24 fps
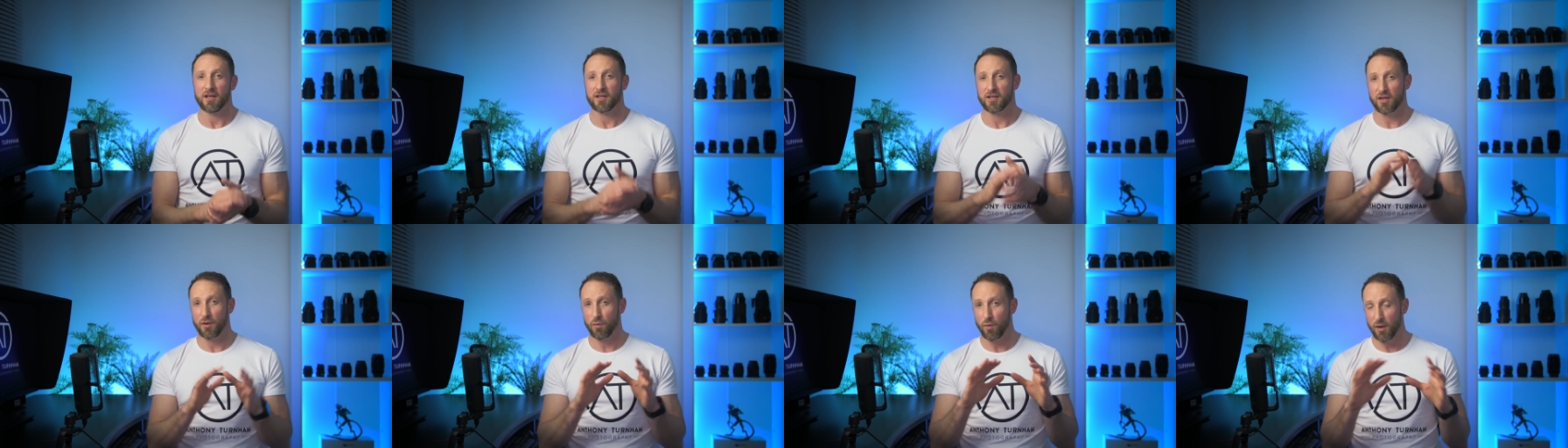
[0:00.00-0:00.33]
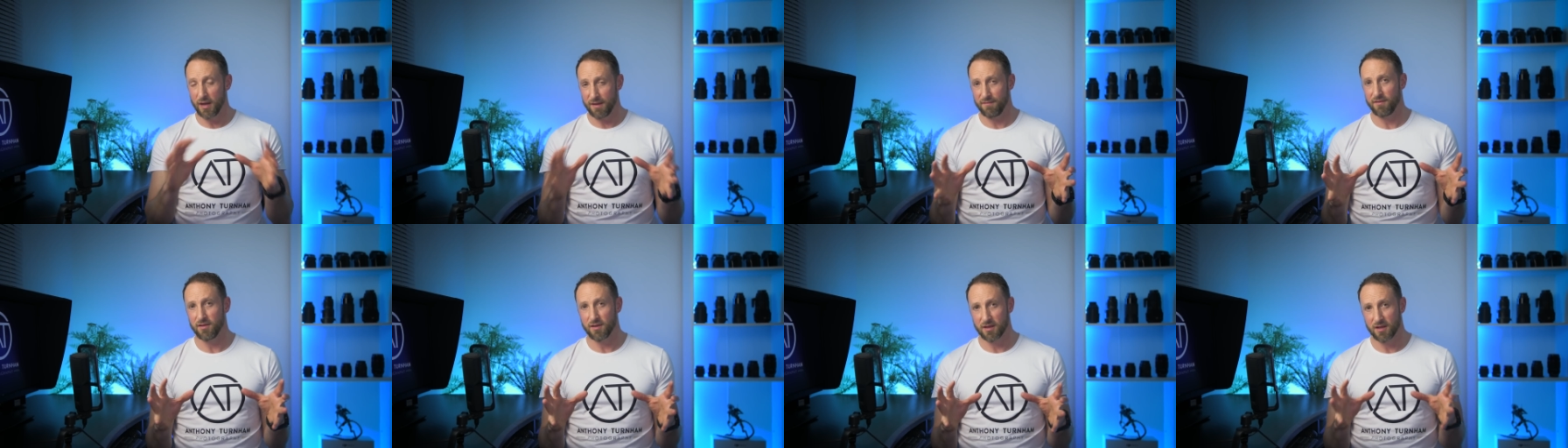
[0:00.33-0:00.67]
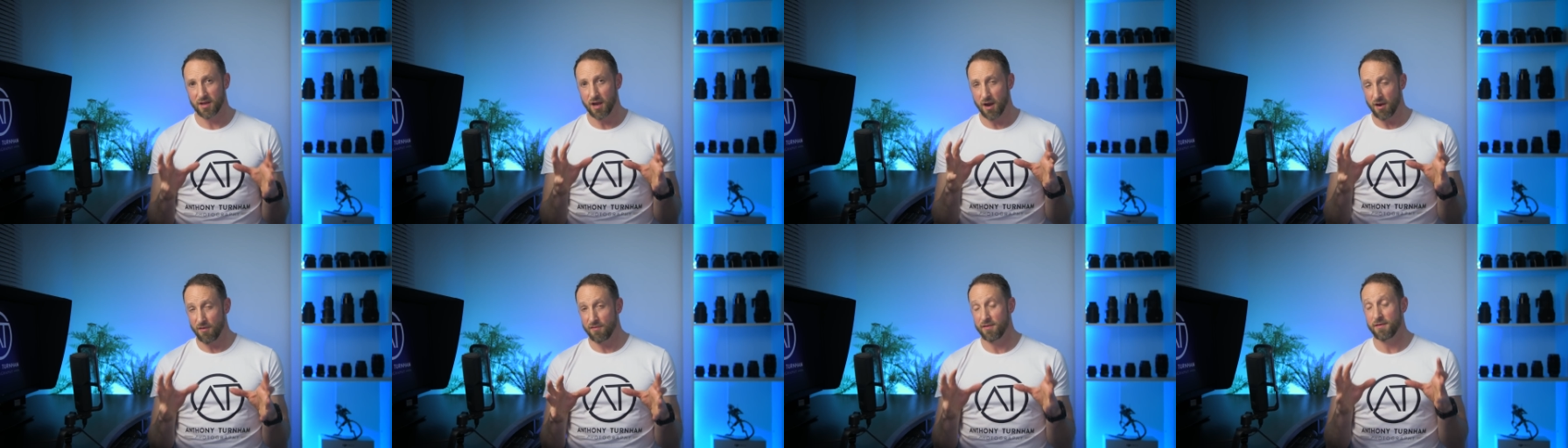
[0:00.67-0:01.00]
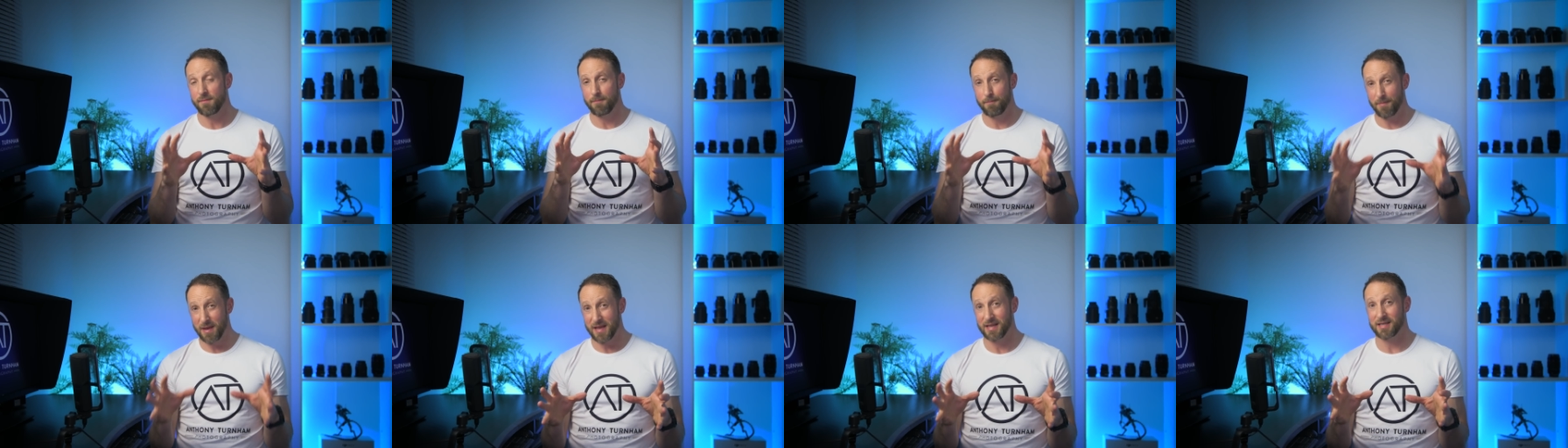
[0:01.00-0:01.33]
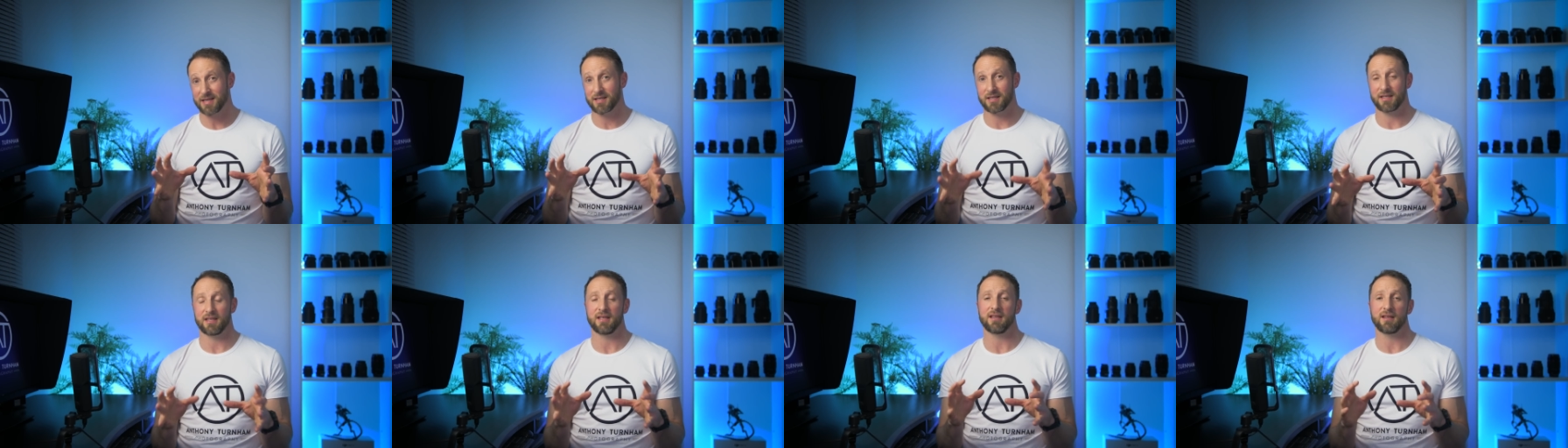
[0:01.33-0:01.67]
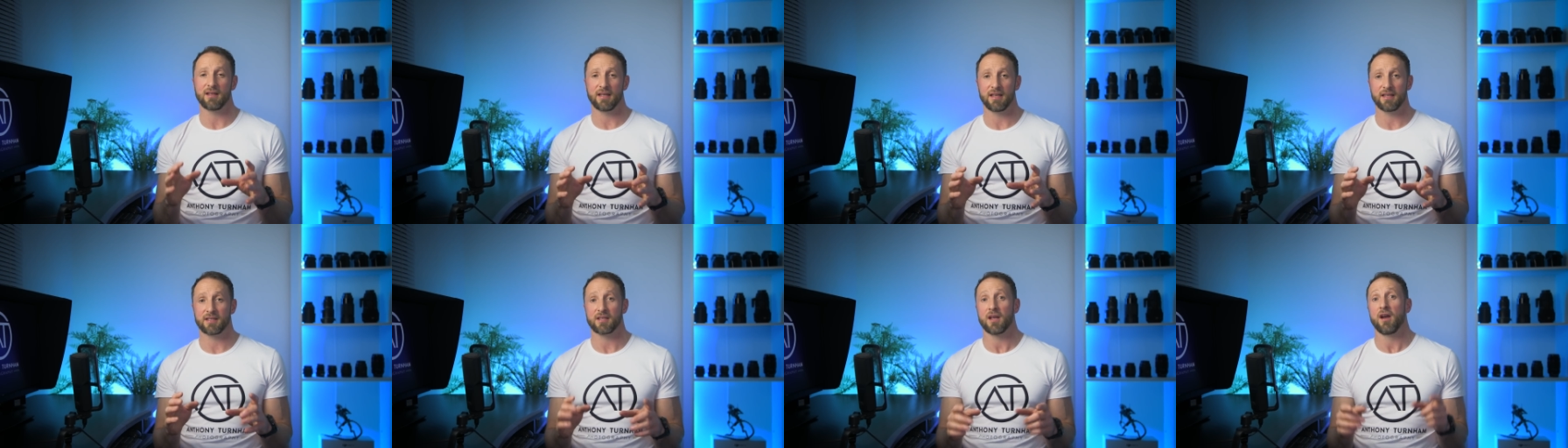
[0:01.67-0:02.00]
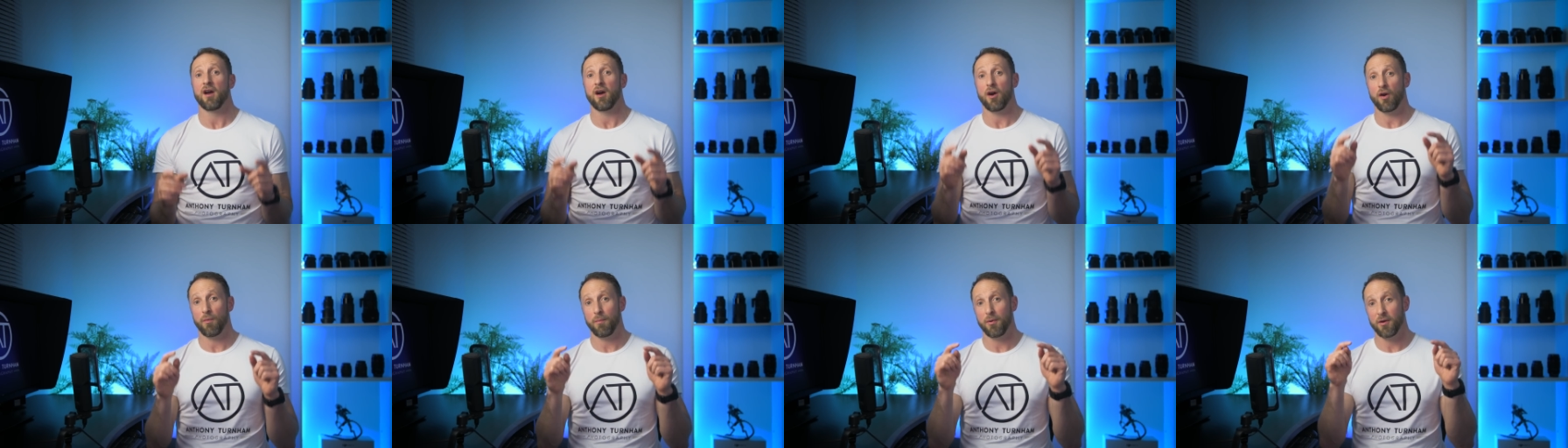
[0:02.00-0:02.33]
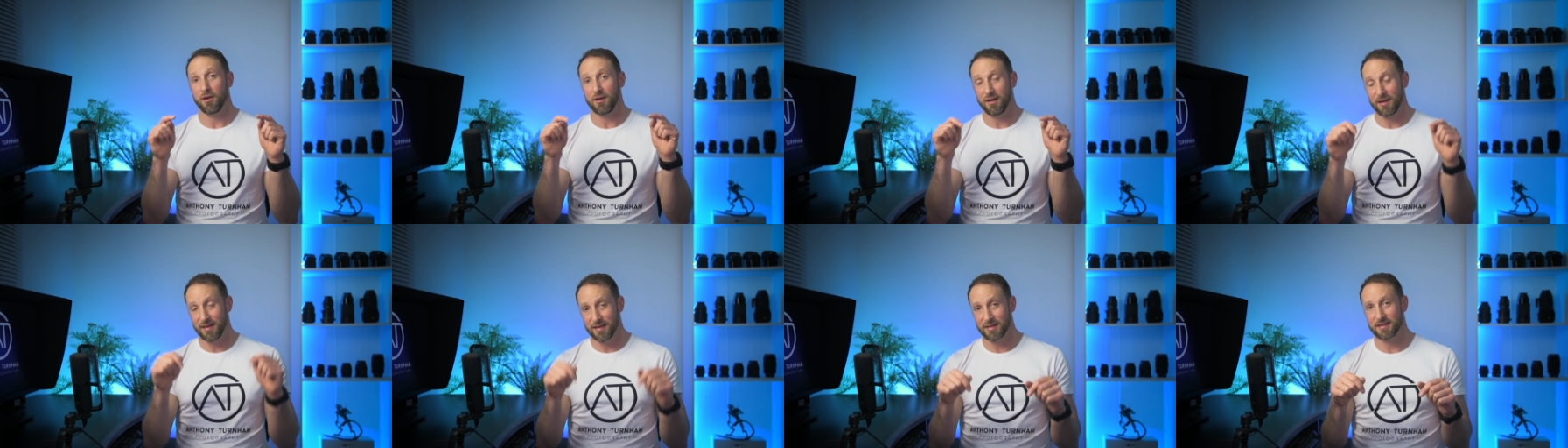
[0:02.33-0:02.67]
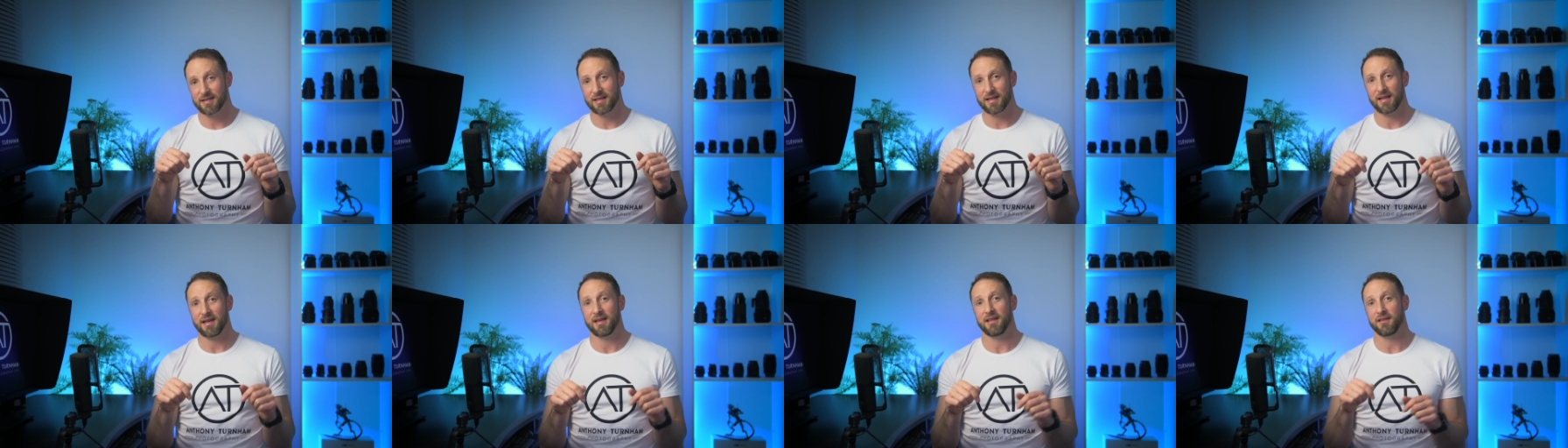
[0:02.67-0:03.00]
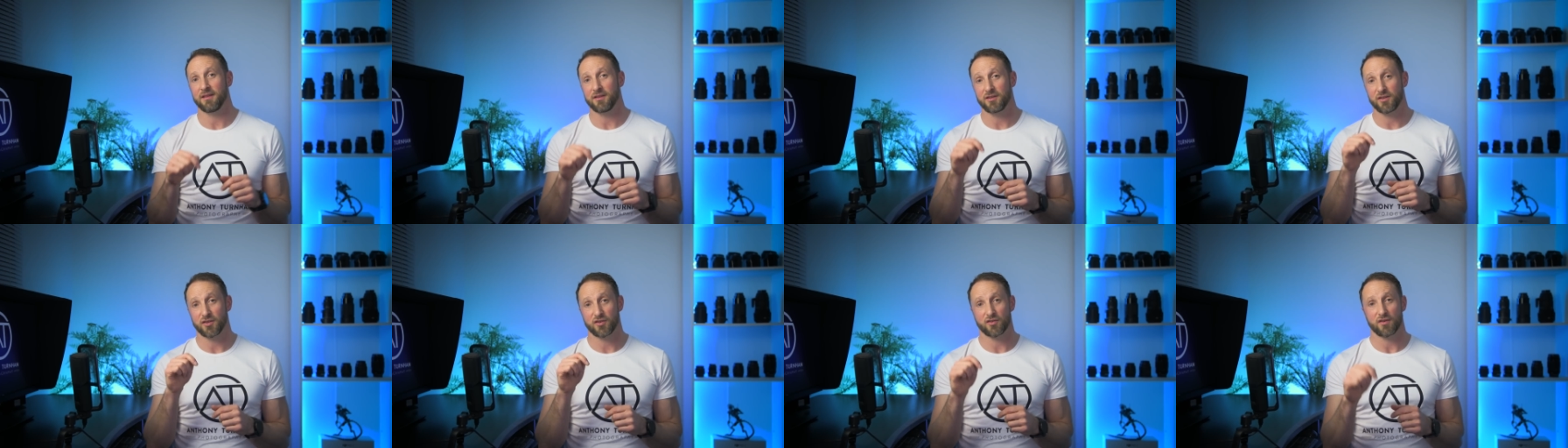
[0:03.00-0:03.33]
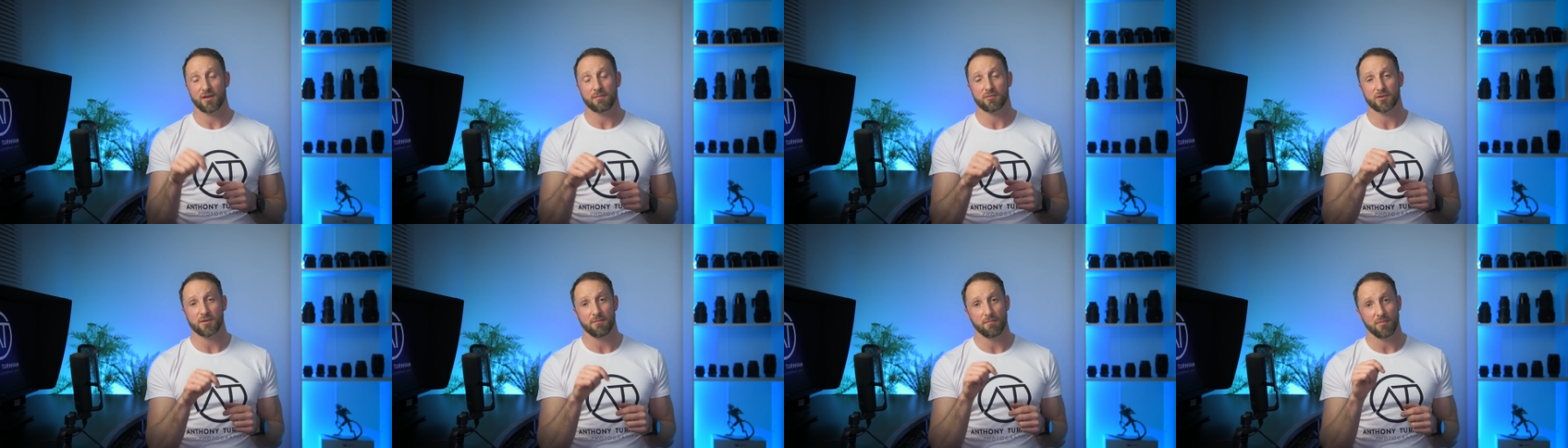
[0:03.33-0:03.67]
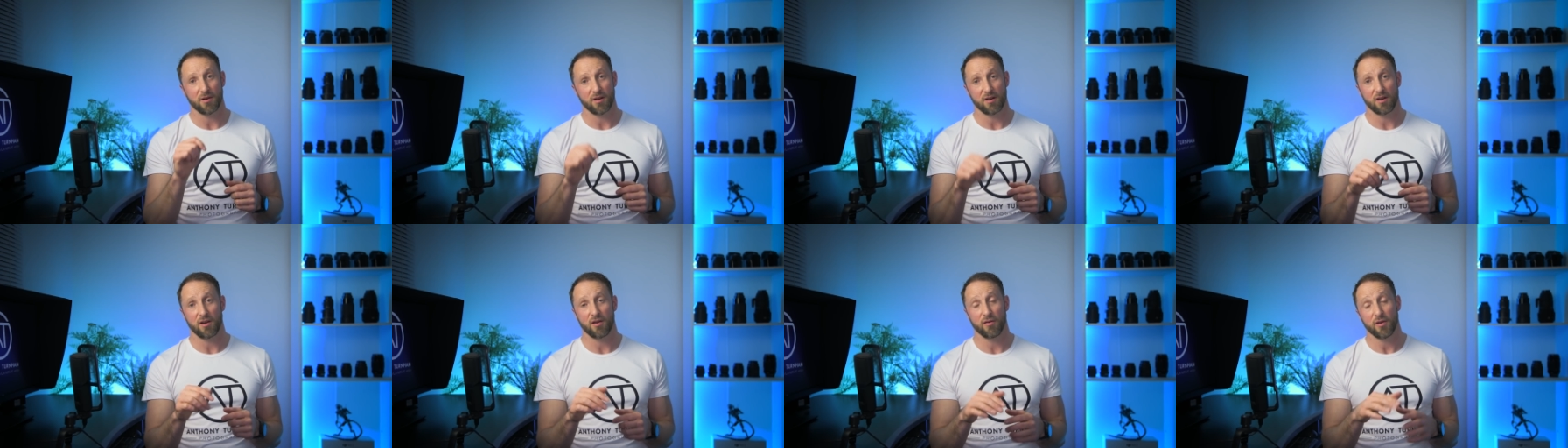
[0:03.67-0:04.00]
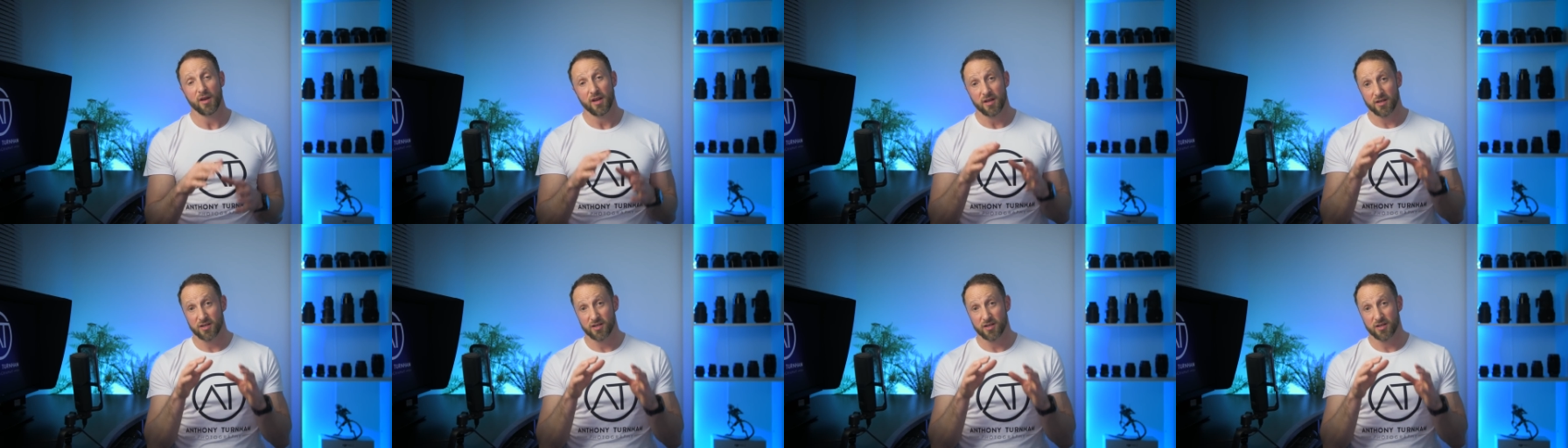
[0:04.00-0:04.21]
So whatever the current best deal is, I'll put a link to that in the description below.